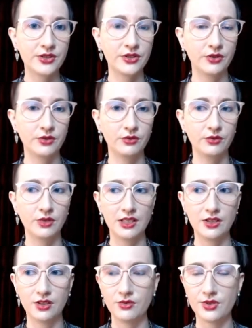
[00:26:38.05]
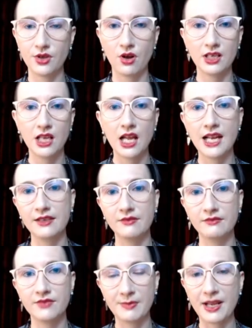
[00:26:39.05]
to use
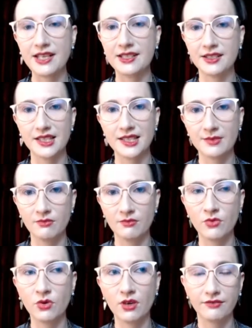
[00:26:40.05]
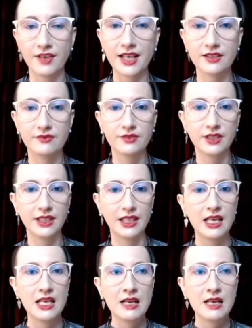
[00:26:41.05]
online spaces more effectively
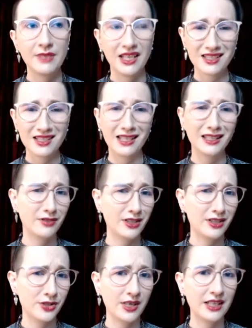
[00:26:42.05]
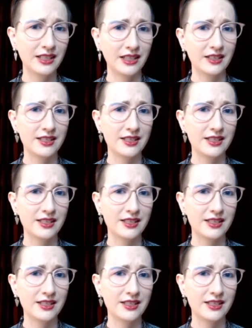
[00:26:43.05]
because I live in Australia.